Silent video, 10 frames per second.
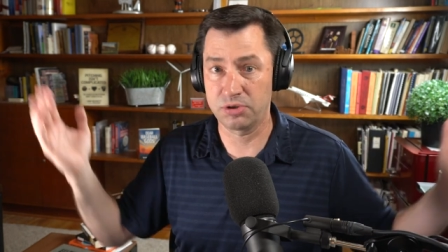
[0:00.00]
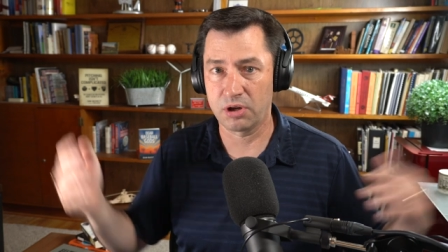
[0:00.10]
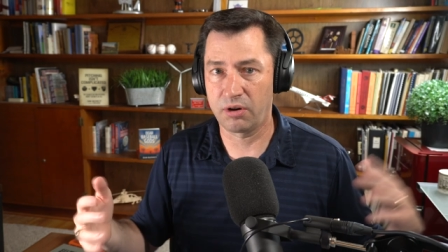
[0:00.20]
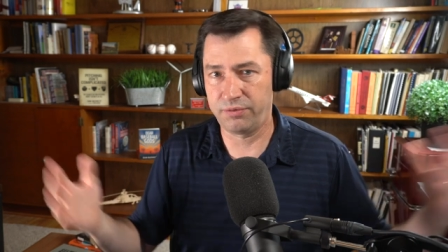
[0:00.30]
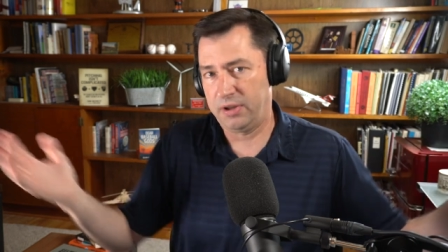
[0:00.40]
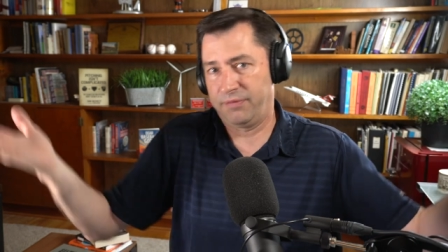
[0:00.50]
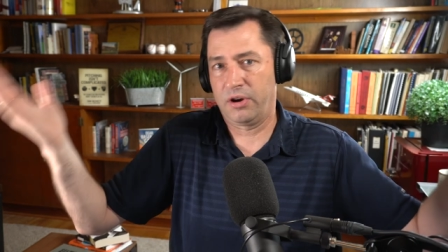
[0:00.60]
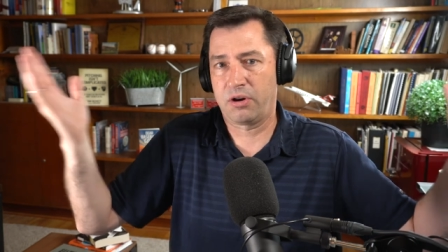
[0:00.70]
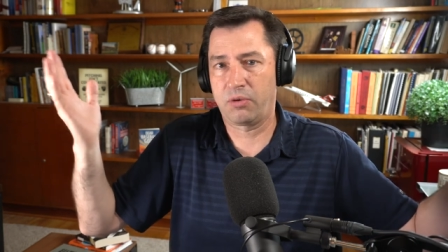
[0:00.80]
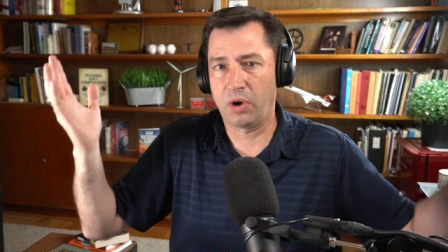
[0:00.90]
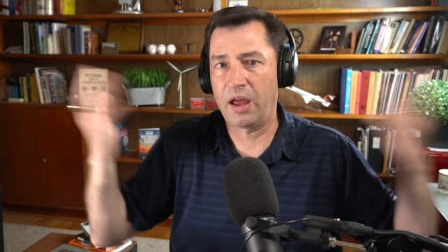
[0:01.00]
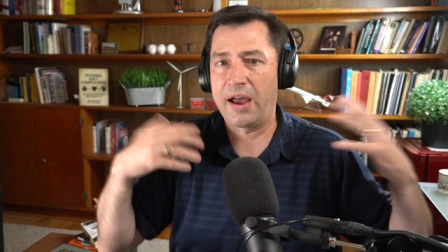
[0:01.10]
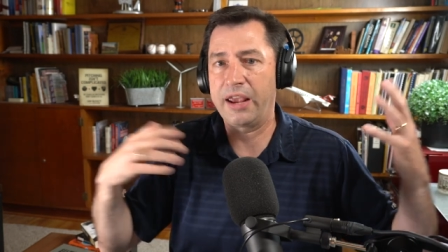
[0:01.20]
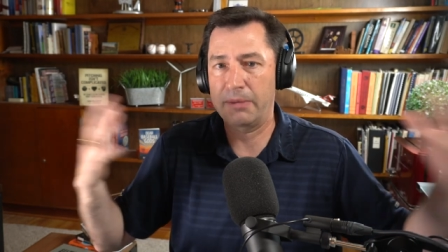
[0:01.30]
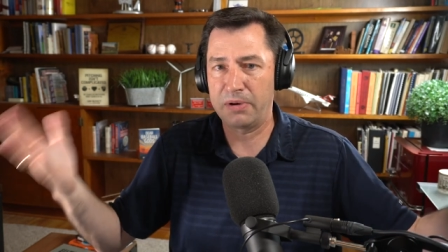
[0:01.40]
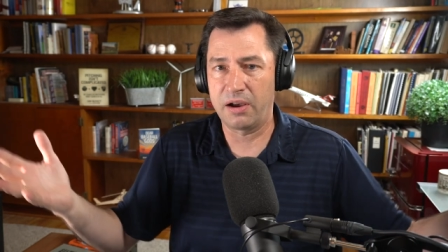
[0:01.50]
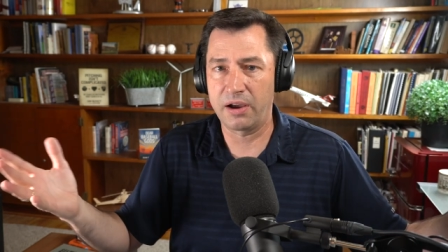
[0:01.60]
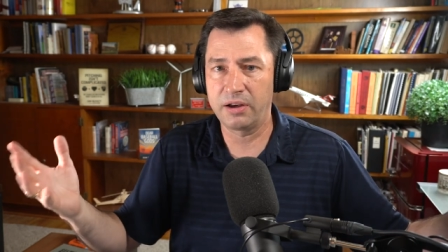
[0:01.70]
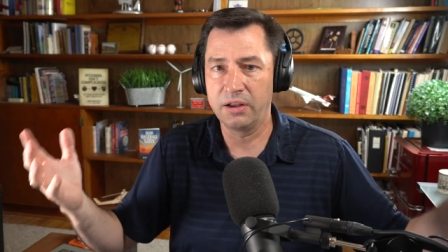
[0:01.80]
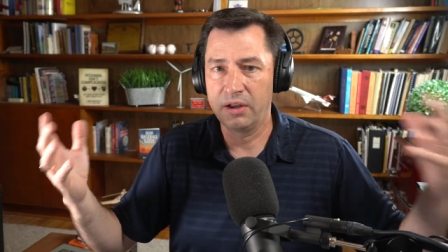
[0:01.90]
So if, if you're relying
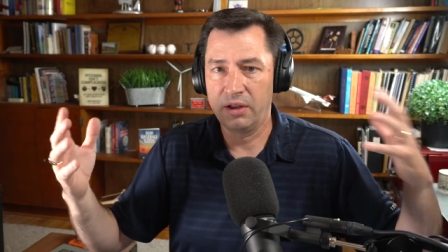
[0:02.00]
upon